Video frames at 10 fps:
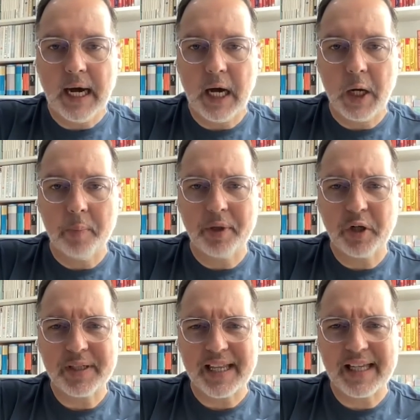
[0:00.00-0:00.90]
uh,
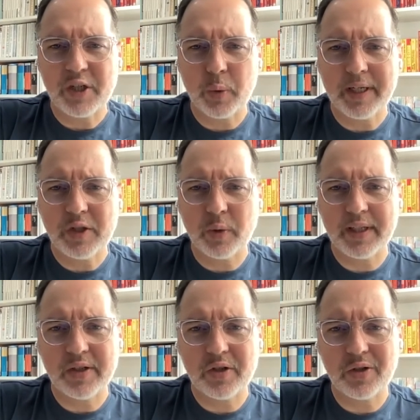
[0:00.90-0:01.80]
because I think
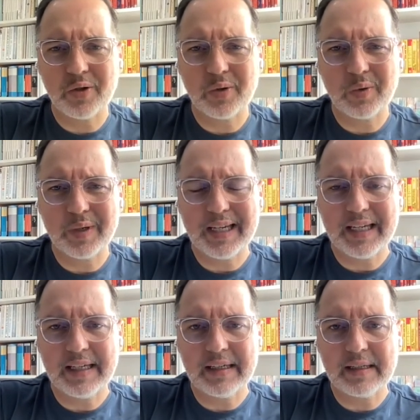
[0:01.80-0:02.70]
2022
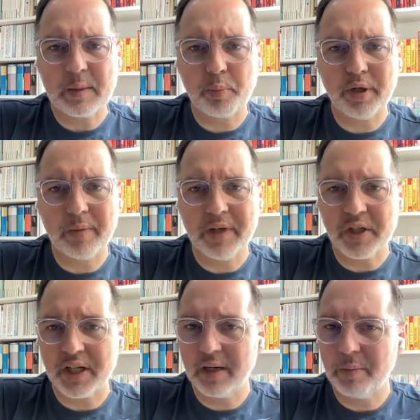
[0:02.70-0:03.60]
is pretty
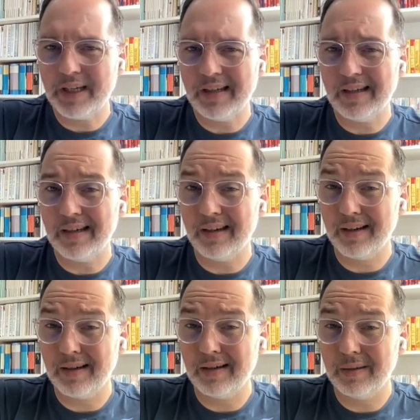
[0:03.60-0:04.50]
much going to be
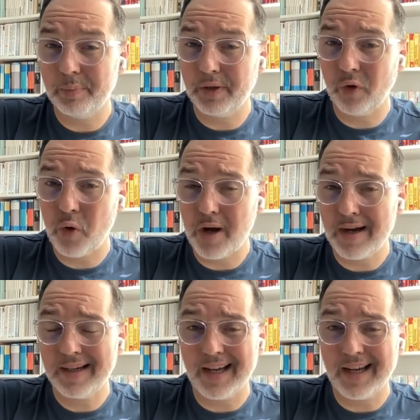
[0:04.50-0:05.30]
a bit of a ride.